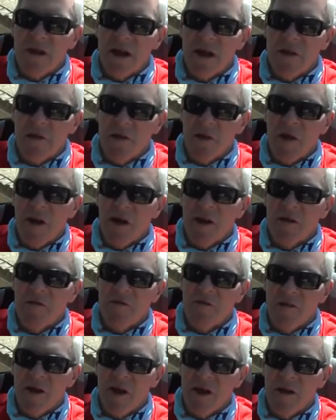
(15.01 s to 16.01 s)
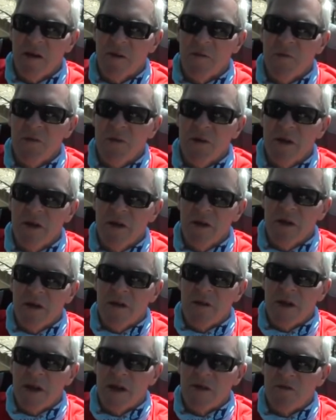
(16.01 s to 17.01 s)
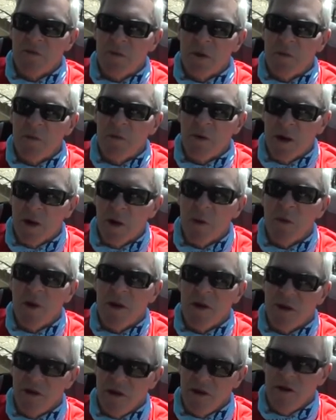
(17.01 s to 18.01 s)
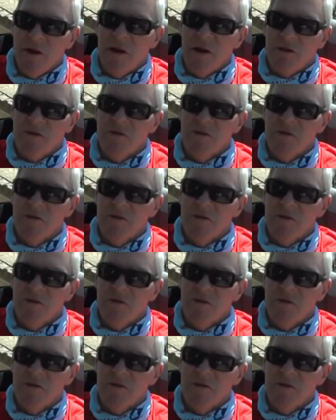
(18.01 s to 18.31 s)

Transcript: athletic event, that has been better run than this.